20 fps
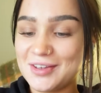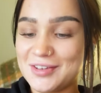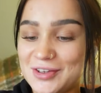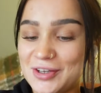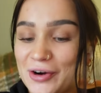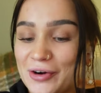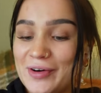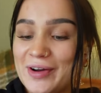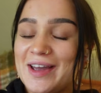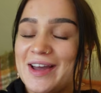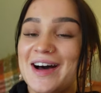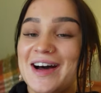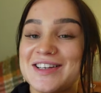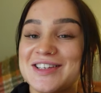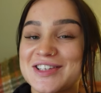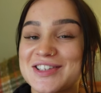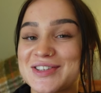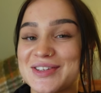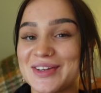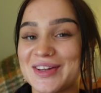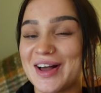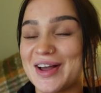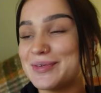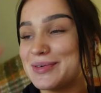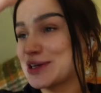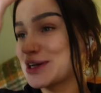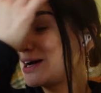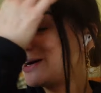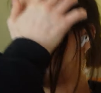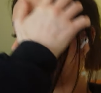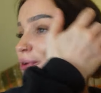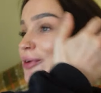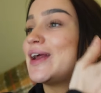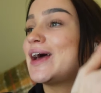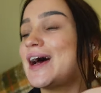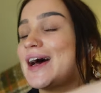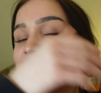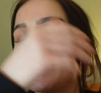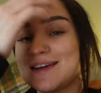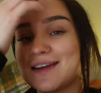Sorry, I just thought that I would come on
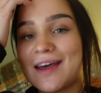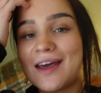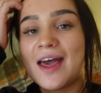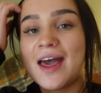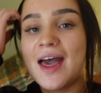and